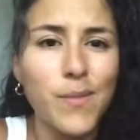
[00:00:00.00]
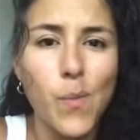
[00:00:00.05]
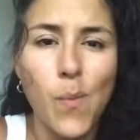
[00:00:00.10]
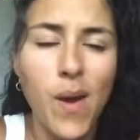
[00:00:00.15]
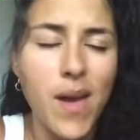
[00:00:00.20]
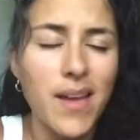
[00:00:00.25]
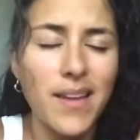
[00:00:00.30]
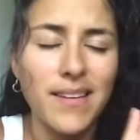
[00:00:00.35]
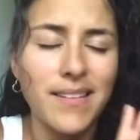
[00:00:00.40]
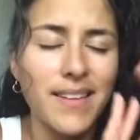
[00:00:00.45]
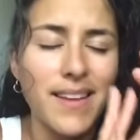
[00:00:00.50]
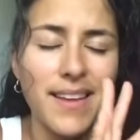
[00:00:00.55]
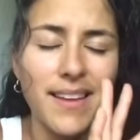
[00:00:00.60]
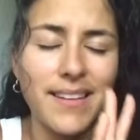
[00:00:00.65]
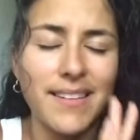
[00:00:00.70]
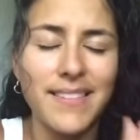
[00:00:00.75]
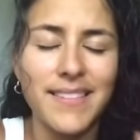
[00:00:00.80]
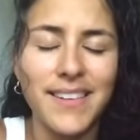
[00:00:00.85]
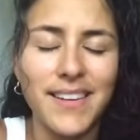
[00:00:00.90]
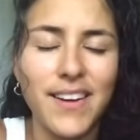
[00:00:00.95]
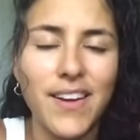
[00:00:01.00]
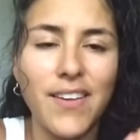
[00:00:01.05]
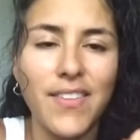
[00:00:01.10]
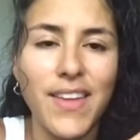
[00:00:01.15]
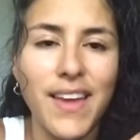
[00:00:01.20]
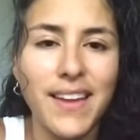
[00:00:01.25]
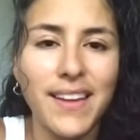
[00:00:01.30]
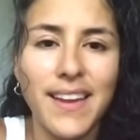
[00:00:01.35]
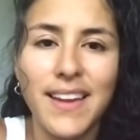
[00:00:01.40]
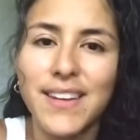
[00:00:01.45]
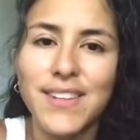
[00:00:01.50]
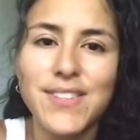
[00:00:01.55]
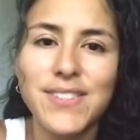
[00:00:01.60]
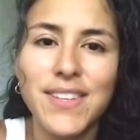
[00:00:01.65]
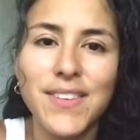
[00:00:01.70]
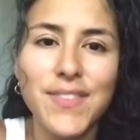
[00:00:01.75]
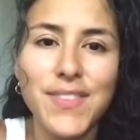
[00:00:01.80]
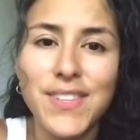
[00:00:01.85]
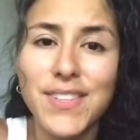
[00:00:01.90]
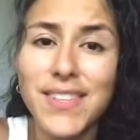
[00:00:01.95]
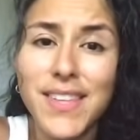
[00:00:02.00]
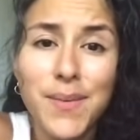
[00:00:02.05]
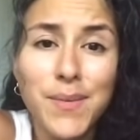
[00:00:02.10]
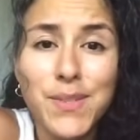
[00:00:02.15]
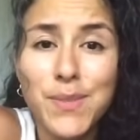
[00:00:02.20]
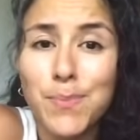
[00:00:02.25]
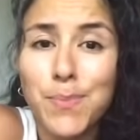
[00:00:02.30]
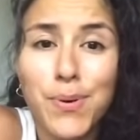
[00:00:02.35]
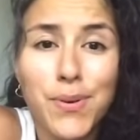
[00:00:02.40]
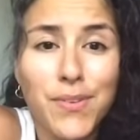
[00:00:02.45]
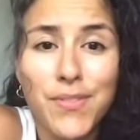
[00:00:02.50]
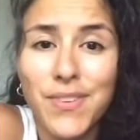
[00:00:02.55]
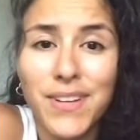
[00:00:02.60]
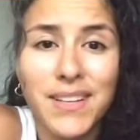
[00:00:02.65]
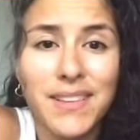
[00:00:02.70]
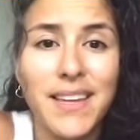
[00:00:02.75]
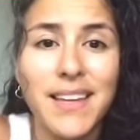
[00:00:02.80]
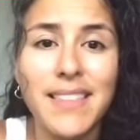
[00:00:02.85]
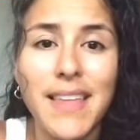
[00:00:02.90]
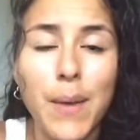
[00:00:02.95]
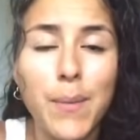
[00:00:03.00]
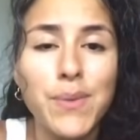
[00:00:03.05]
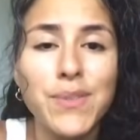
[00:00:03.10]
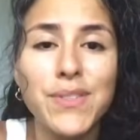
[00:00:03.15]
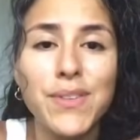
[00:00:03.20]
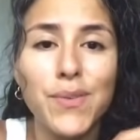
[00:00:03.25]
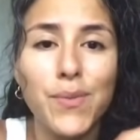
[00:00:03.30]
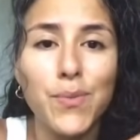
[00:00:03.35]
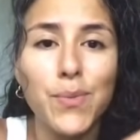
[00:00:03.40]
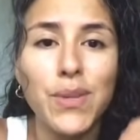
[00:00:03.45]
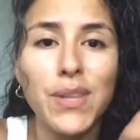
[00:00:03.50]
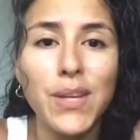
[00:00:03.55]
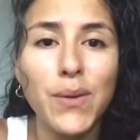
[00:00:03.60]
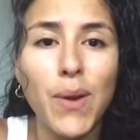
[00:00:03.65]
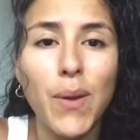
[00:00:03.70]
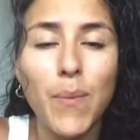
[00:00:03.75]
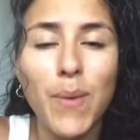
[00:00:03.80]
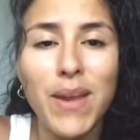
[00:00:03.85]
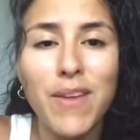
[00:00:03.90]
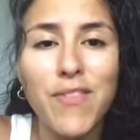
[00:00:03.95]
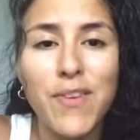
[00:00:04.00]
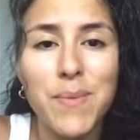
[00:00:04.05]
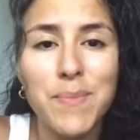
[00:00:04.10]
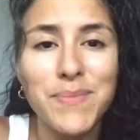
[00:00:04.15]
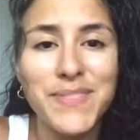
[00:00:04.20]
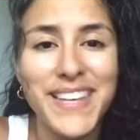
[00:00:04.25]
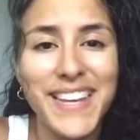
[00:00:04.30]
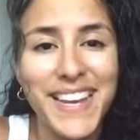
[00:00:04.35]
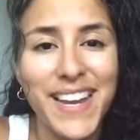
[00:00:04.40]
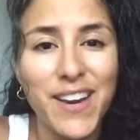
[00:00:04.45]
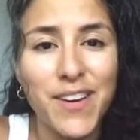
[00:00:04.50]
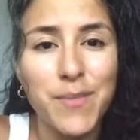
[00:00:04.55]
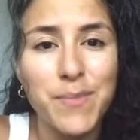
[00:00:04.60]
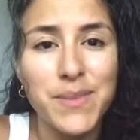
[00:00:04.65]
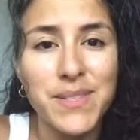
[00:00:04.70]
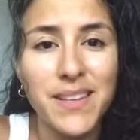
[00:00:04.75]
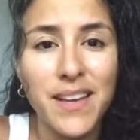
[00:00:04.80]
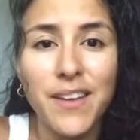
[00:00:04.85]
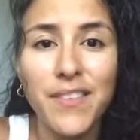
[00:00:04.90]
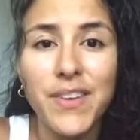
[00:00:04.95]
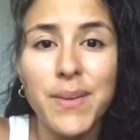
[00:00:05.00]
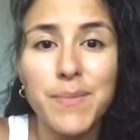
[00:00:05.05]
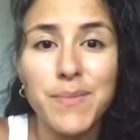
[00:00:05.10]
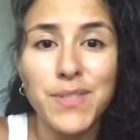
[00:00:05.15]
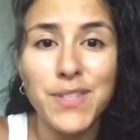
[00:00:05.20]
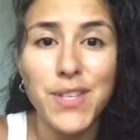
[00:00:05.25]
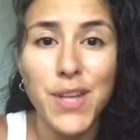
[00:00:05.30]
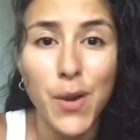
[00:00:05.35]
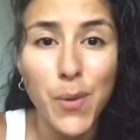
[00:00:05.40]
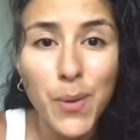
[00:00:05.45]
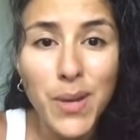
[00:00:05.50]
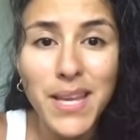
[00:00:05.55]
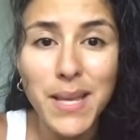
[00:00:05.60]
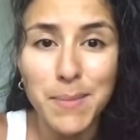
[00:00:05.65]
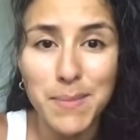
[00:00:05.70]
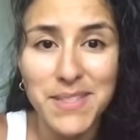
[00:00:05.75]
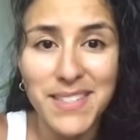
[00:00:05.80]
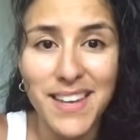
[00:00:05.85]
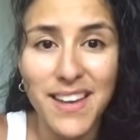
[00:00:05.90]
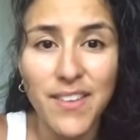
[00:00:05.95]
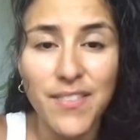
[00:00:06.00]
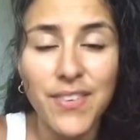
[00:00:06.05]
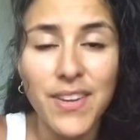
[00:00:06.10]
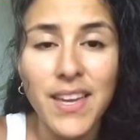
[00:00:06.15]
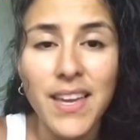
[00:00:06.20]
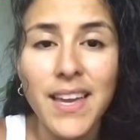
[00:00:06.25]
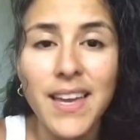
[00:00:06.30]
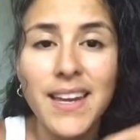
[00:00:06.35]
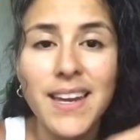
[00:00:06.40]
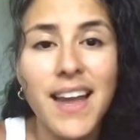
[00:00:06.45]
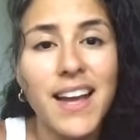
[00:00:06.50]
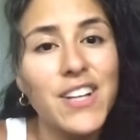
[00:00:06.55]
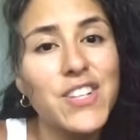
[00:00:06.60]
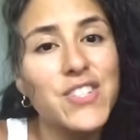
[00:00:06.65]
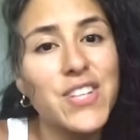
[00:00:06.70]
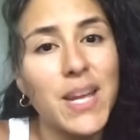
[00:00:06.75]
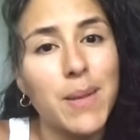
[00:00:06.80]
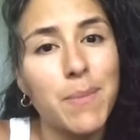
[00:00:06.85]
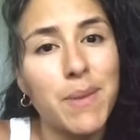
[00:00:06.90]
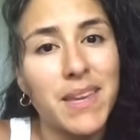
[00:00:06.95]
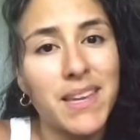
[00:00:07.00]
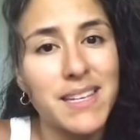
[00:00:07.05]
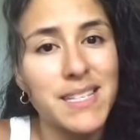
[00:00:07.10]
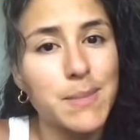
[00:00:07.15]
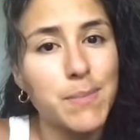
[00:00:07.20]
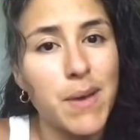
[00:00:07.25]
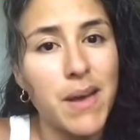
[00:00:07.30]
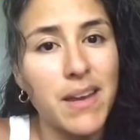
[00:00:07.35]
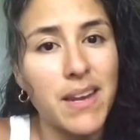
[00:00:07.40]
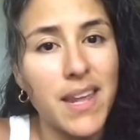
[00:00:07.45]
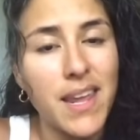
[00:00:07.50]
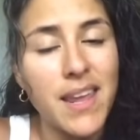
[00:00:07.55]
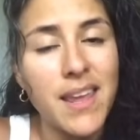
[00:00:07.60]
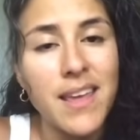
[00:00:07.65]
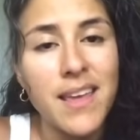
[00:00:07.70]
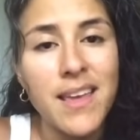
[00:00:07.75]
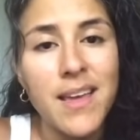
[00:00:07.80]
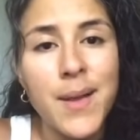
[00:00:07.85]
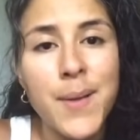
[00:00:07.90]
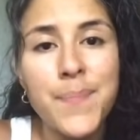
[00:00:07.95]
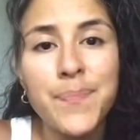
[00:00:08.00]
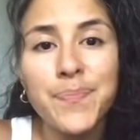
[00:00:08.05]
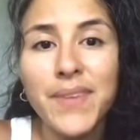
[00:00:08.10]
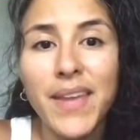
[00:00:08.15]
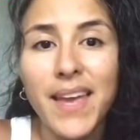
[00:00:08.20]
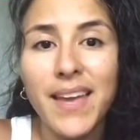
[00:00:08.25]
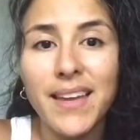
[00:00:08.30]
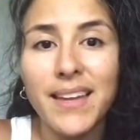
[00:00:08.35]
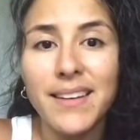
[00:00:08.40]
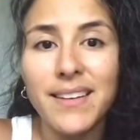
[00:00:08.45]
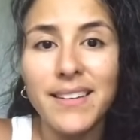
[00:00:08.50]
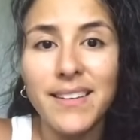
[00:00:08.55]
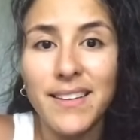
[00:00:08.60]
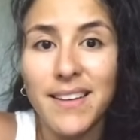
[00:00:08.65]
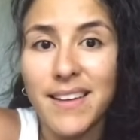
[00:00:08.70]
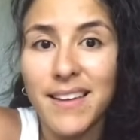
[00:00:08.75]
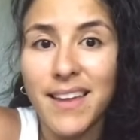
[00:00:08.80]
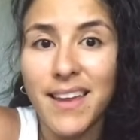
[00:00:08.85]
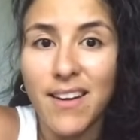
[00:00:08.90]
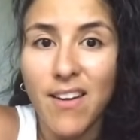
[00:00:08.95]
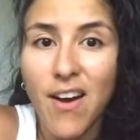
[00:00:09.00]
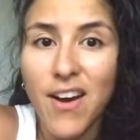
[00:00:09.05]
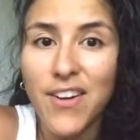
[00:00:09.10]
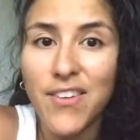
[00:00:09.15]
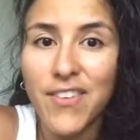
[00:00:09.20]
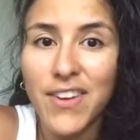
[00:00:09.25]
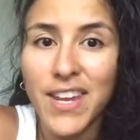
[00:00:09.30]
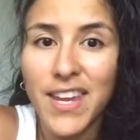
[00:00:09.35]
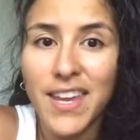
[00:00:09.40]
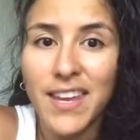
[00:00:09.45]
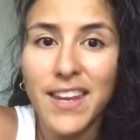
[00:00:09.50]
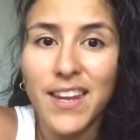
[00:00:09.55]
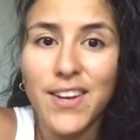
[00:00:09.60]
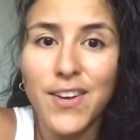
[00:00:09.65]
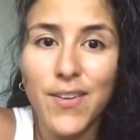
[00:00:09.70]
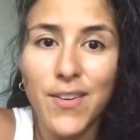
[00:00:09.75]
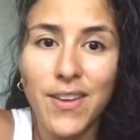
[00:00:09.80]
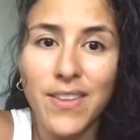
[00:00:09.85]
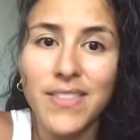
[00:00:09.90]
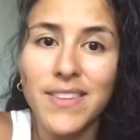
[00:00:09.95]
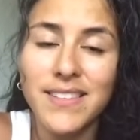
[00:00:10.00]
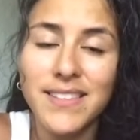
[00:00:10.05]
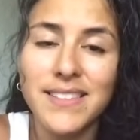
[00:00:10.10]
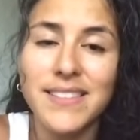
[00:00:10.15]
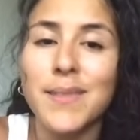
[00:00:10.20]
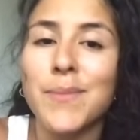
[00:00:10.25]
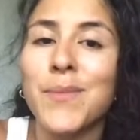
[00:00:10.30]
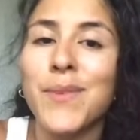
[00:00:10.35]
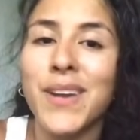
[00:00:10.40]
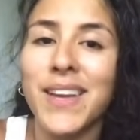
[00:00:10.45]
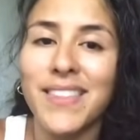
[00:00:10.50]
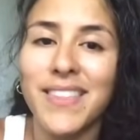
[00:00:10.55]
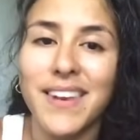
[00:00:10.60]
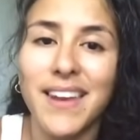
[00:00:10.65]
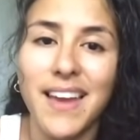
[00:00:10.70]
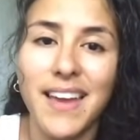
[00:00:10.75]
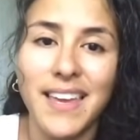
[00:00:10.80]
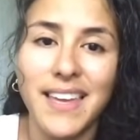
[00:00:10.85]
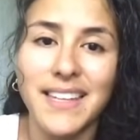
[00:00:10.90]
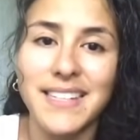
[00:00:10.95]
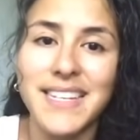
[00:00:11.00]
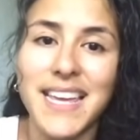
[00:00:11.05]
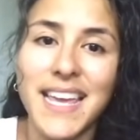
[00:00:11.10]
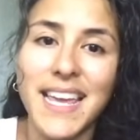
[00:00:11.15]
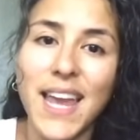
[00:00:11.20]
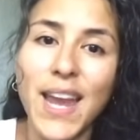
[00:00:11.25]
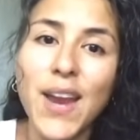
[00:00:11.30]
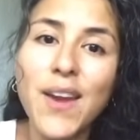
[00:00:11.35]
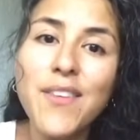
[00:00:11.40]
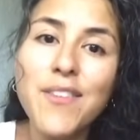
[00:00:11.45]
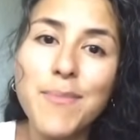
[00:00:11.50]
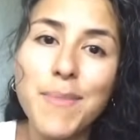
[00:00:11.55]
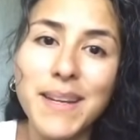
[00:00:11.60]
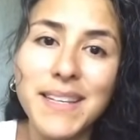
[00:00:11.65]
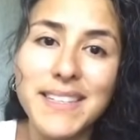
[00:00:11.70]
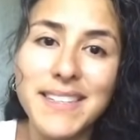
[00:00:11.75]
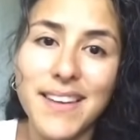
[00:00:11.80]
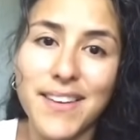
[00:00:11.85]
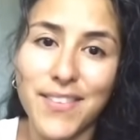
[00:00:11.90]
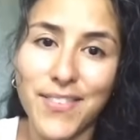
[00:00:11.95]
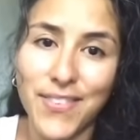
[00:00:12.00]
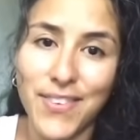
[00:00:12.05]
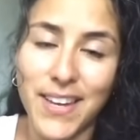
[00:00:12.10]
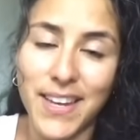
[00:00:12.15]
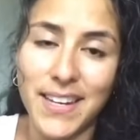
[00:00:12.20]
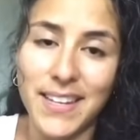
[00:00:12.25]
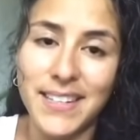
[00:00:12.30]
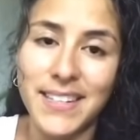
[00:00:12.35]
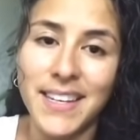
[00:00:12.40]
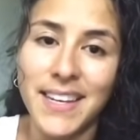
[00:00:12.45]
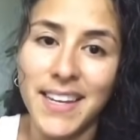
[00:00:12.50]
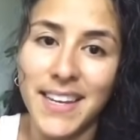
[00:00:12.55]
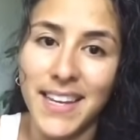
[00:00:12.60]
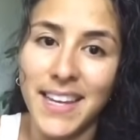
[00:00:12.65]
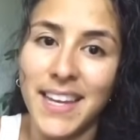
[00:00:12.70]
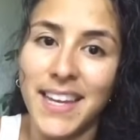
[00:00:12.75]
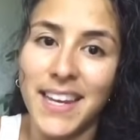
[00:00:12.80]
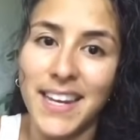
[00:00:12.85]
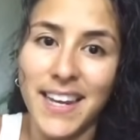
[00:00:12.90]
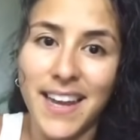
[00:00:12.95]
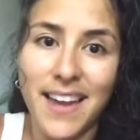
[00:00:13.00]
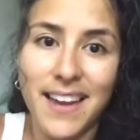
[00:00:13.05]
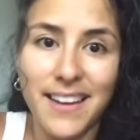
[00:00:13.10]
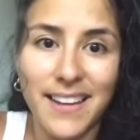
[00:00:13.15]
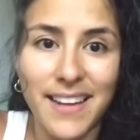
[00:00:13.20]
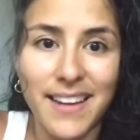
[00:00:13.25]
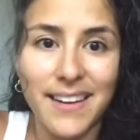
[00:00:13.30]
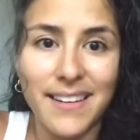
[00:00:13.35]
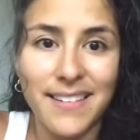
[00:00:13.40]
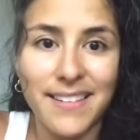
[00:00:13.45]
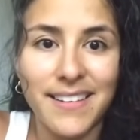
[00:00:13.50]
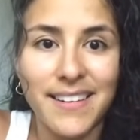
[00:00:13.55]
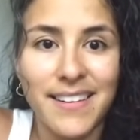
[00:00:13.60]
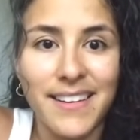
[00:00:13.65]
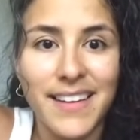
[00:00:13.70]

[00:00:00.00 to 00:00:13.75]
wet and, and all that kind of stuff and that was perfect like that was a really great way for him to take care of himself him knowing himself not shaming his body and again honoring it and knowing this is some way that I can take care of myself and not again